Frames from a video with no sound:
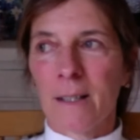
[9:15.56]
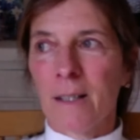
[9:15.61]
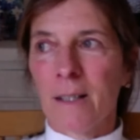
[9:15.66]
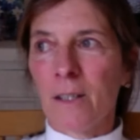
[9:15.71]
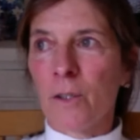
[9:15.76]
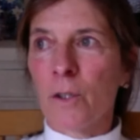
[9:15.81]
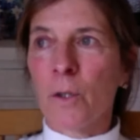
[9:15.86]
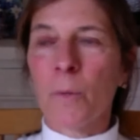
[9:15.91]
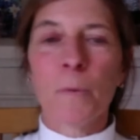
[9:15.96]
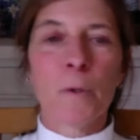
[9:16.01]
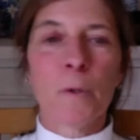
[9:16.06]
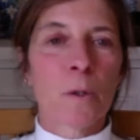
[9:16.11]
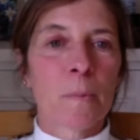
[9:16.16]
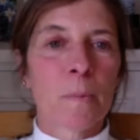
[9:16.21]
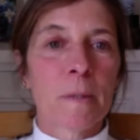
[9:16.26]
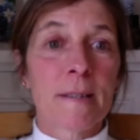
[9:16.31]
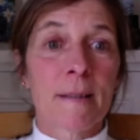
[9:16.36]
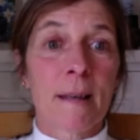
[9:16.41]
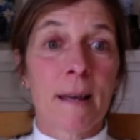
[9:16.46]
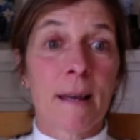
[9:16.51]
you don't want to
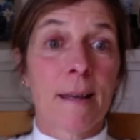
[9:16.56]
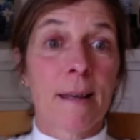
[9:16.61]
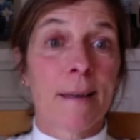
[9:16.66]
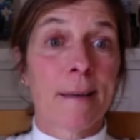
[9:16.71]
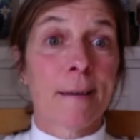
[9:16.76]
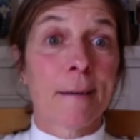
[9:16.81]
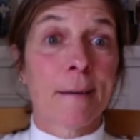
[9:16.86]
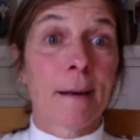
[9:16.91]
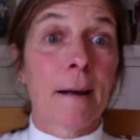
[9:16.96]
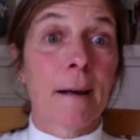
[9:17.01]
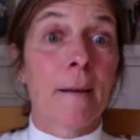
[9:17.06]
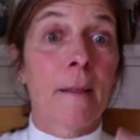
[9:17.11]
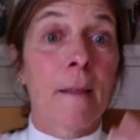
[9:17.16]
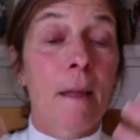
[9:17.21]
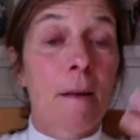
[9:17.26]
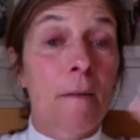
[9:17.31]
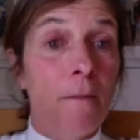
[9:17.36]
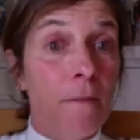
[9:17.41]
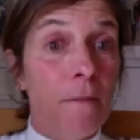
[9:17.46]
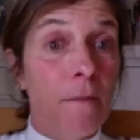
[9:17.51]
be saying
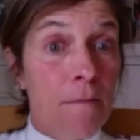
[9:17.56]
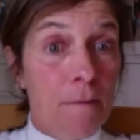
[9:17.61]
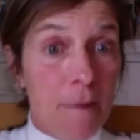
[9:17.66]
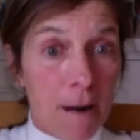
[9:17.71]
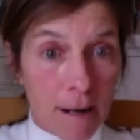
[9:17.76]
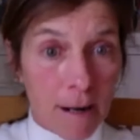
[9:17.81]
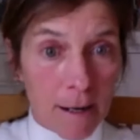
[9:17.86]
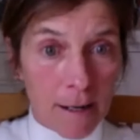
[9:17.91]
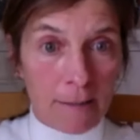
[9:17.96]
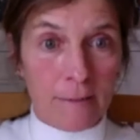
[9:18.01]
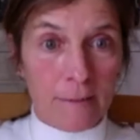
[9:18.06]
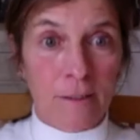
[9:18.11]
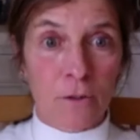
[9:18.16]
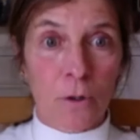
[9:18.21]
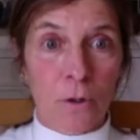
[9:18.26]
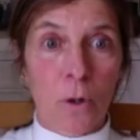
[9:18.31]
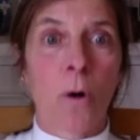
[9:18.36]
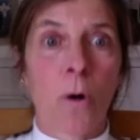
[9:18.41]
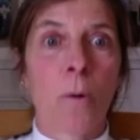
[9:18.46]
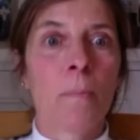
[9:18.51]
right at the
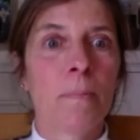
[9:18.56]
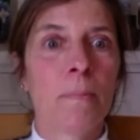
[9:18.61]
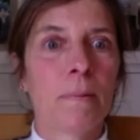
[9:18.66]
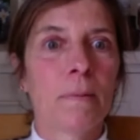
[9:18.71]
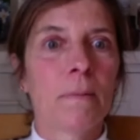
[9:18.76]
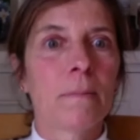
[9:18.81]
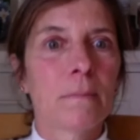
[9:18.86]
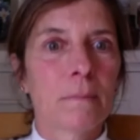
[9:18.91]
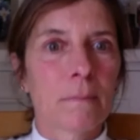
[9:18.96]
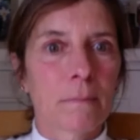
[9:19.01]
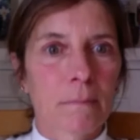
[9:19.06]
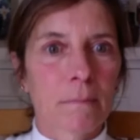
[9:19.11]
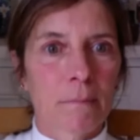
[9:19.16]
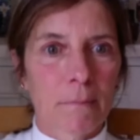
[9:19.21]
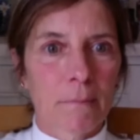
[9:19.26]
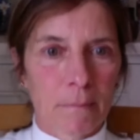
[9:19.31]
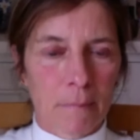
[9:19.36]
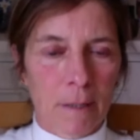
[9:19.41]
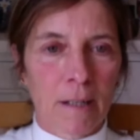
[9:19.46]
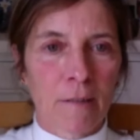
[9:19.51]
top,
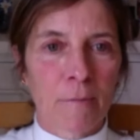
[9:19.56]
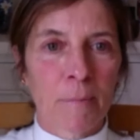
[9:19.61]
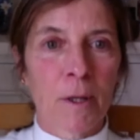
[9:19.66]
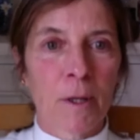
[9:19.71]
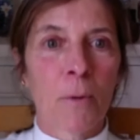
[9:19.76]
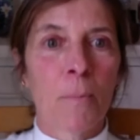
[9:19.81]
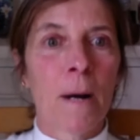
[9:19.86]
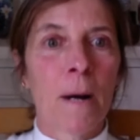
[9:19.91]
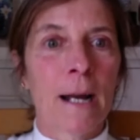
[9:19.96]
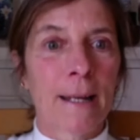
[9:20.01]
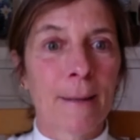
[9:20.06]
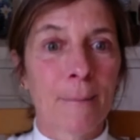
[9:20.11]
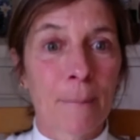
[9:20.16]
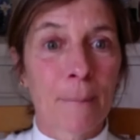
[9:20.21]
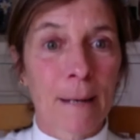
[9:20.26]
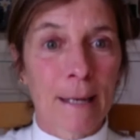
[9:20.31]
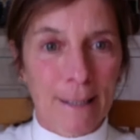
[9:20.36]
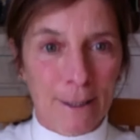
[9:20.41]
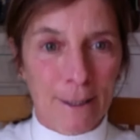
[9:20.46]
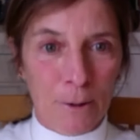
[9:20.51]
give me your money,
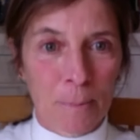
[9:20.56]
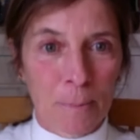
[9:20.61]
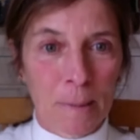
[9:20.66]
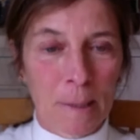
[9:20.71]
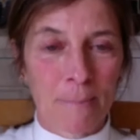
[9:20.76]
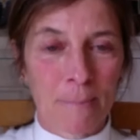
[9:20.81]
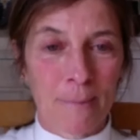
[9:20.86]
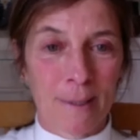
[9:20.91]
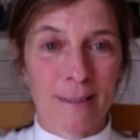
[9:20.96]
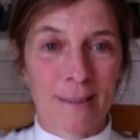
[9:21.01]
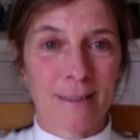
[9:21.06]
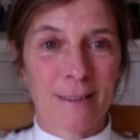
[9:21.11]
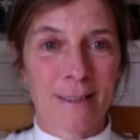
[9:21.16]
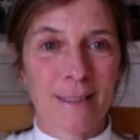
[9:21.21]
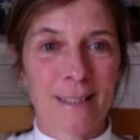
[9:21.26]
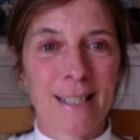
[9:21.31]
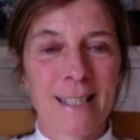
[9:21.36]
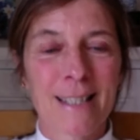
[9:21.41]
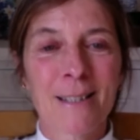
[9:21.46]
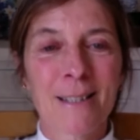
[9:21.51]
make a commitment.
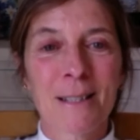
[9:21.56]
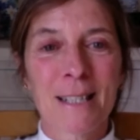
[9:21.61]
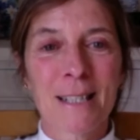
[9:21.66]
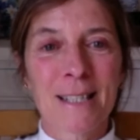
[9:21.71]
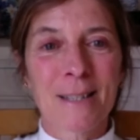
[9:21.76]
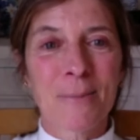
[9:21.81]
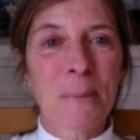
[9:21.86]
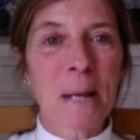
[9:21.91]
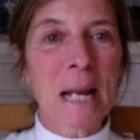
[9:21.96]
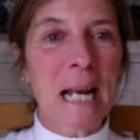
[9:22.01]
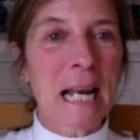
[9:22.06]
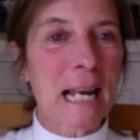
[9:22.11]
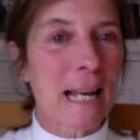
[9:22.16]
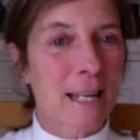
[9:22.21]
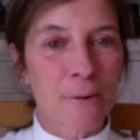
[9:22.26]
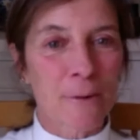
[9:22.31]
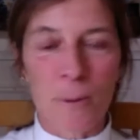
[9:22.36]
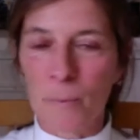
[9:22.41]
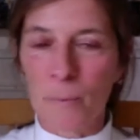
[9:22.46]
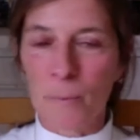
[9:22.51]
It's a bit
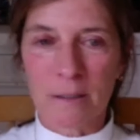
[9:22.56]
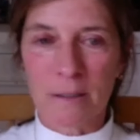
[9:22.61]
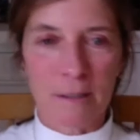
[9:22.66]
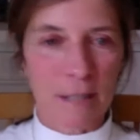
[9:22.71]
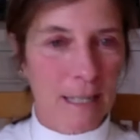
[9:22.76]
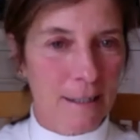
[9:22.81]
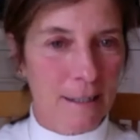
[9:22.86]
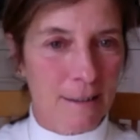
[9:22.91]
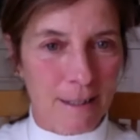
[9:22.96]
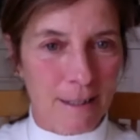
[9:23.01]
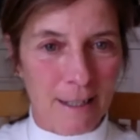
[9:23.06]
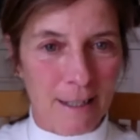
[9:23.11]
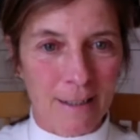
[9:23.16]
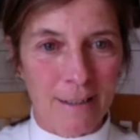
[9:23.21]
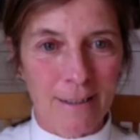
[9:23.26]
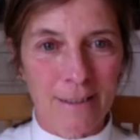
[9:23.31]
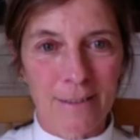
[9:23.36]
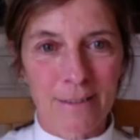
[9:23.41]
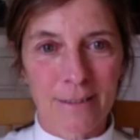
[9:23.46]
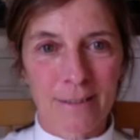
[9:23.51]
like when we're dating.
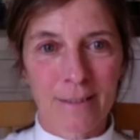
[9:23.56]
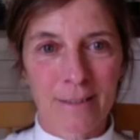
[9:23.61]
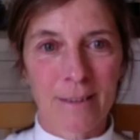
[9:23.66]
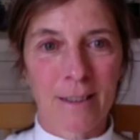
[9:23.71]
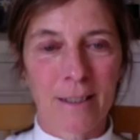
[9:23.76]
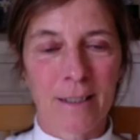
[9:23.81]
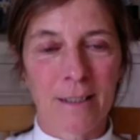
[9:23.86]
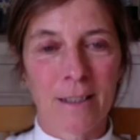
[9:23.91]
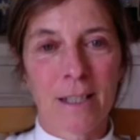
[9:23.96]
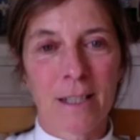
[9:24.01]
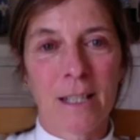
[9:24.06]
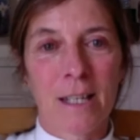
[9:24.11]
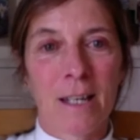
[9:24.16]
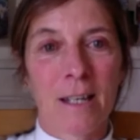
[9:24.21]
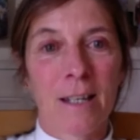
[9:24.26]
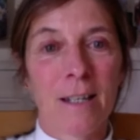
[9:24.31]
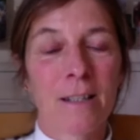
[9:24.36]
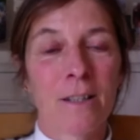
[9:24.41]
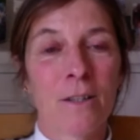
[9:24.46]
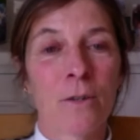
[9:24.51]

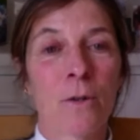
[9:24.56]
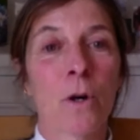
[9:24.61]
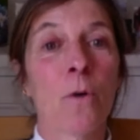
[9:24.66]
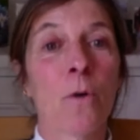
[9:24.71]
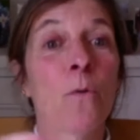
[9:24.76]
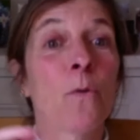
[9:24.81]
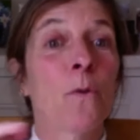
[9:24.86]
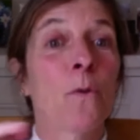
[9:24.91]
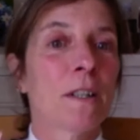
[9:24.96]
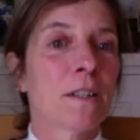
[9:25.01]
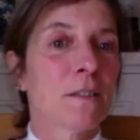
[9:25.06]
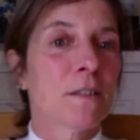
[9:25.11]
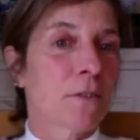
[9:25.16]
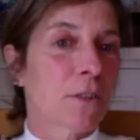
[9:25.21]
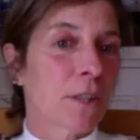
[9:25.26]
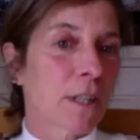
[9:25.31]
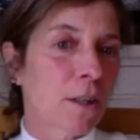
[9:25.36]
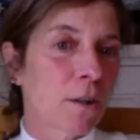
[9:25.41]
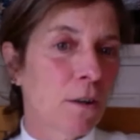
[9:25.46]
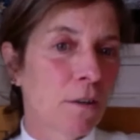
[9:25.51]
Yeah, you go first
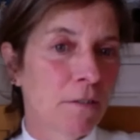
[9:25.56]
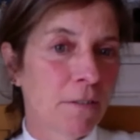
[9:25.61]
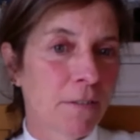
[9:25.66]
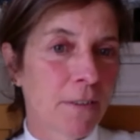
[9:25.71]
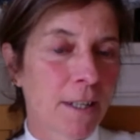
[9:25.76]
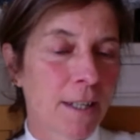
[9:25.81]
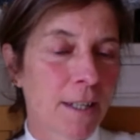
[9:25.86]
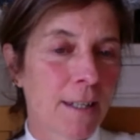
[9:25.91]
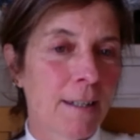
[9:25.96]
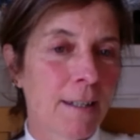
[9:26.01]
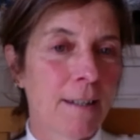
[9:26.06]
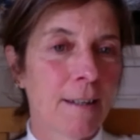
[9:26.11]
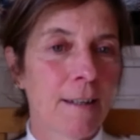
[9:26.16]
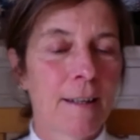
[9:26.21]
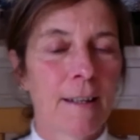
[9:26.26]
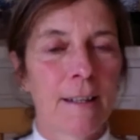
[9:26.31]
for a coffee,